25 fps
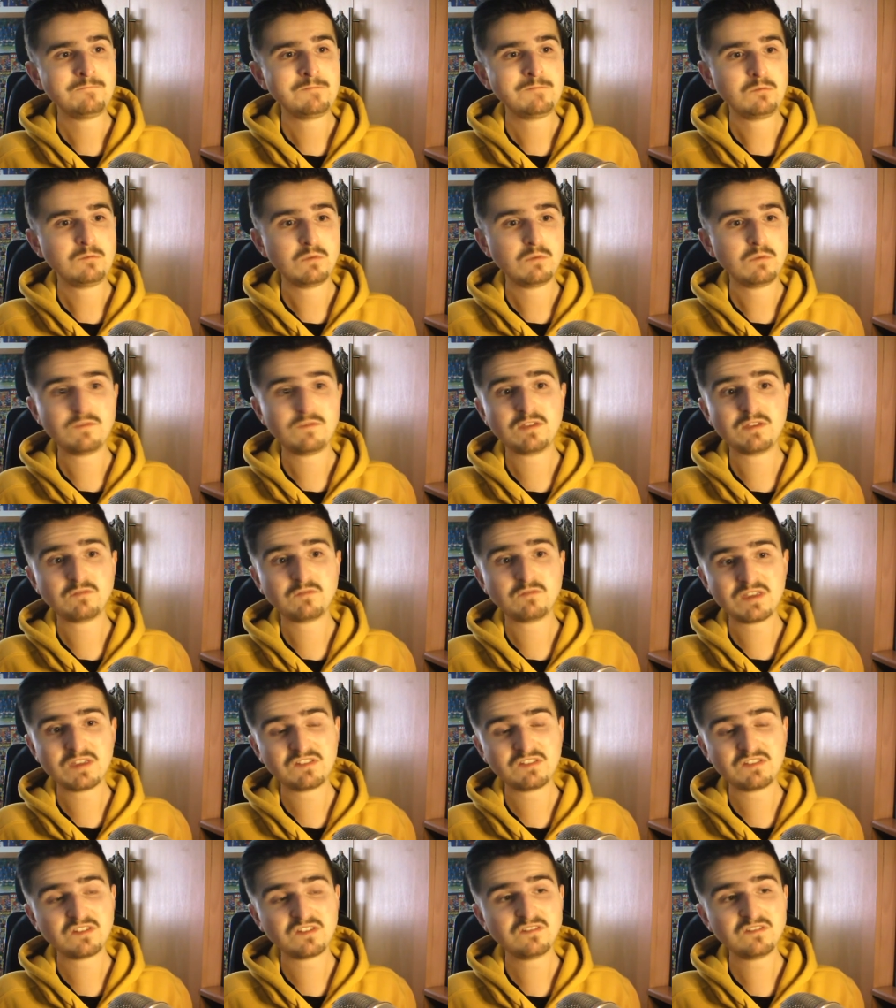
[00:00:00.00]
within
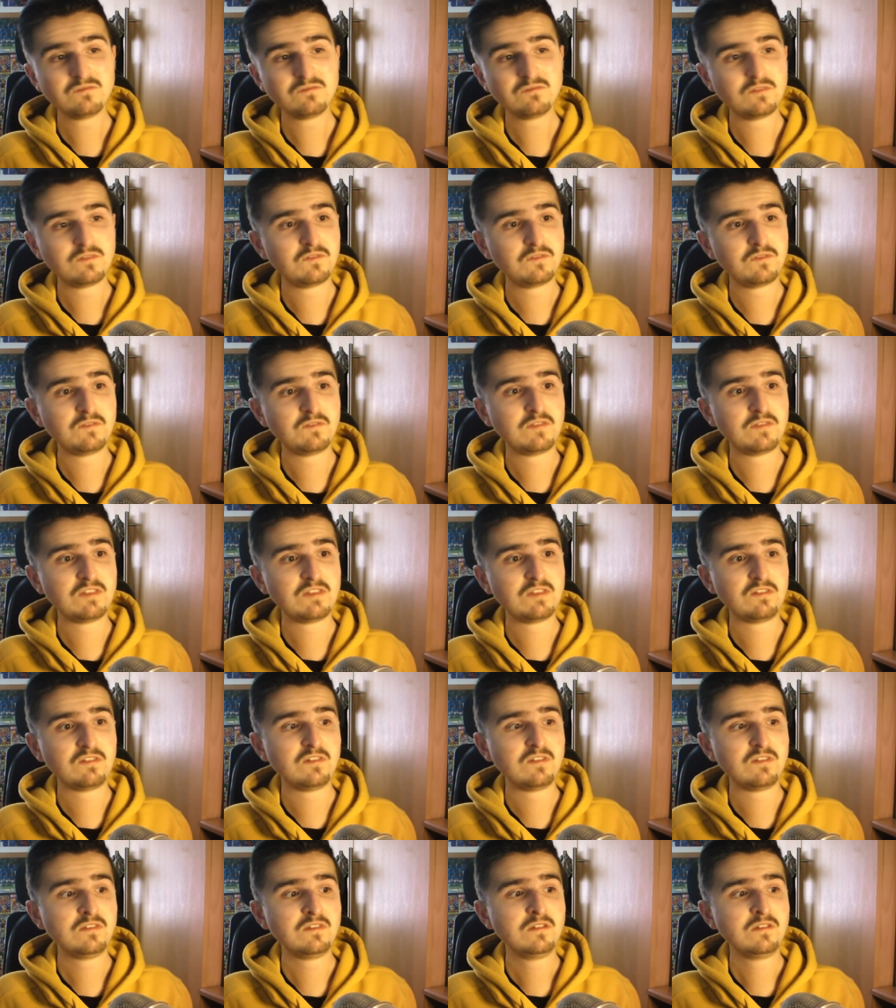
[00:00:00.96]

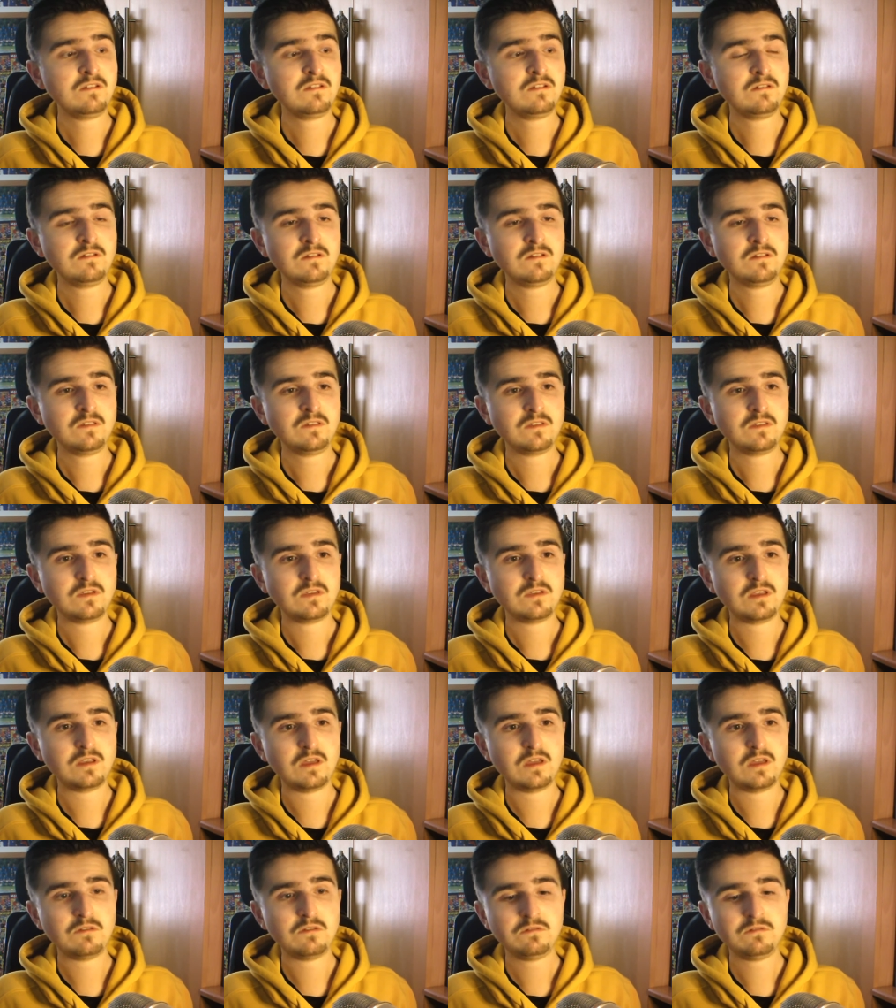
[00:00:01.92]
reason,
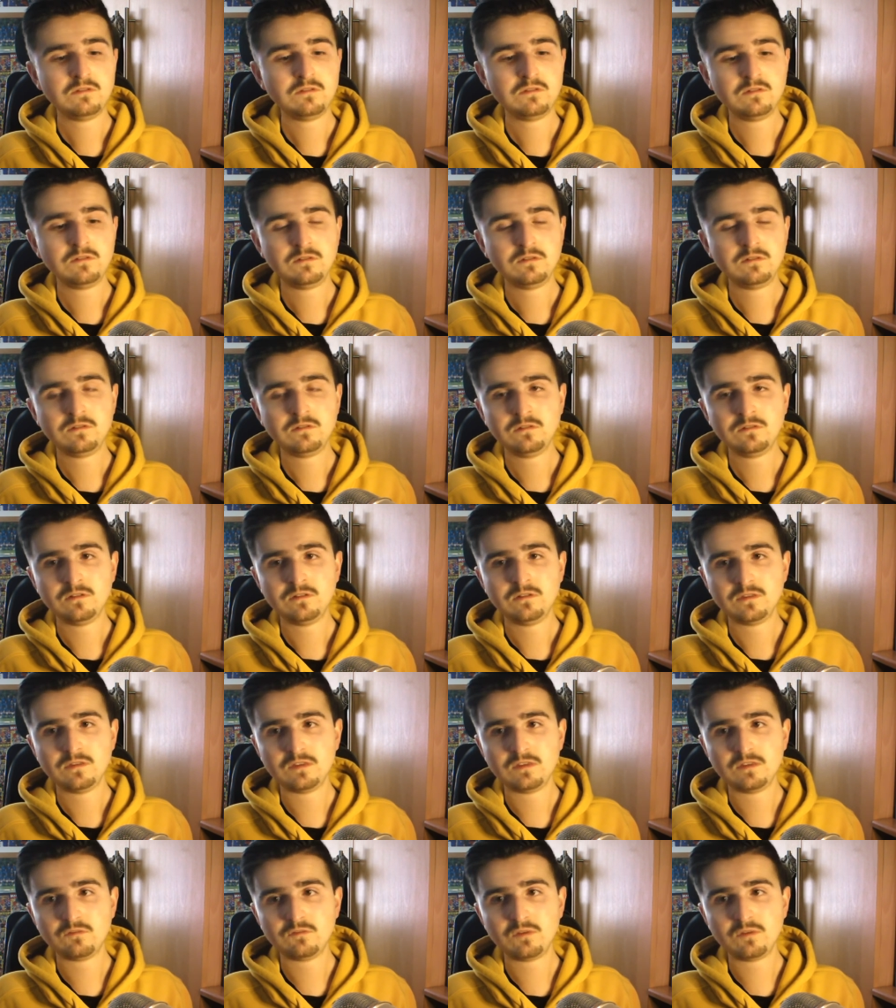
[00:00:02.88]

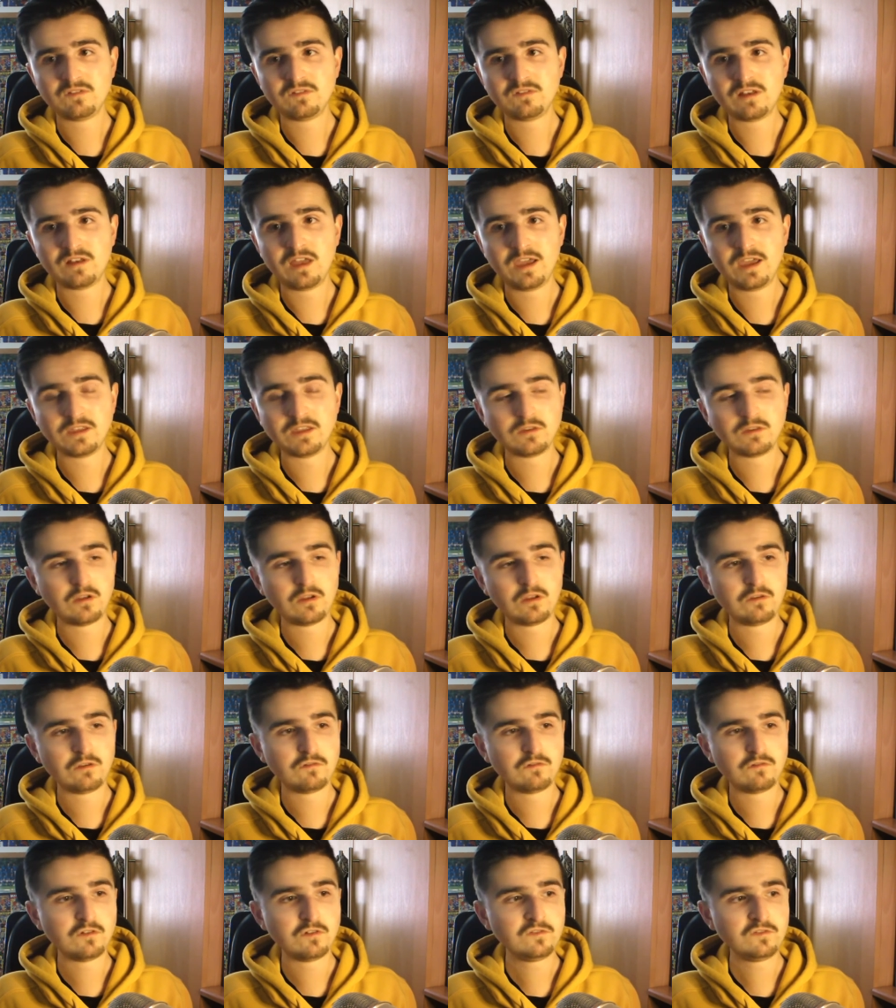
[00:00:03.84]
there's always a line you
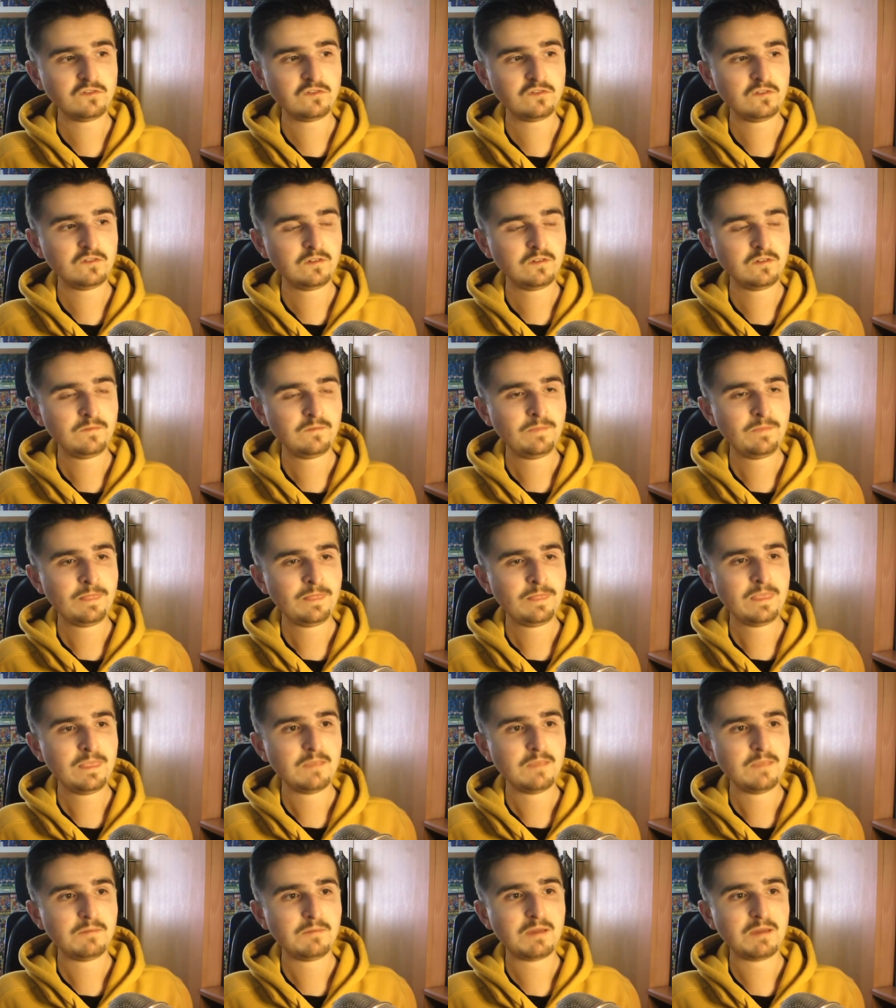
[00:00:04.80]
don't cross.
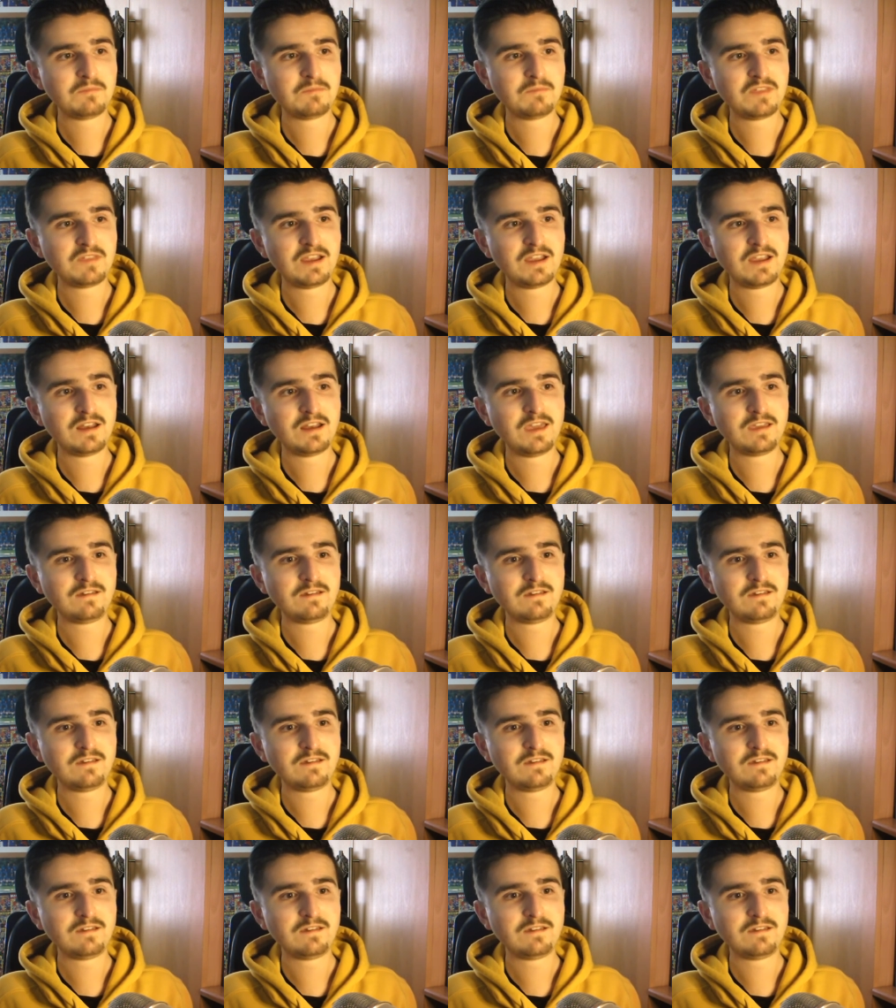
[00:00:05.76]
But I'm saying,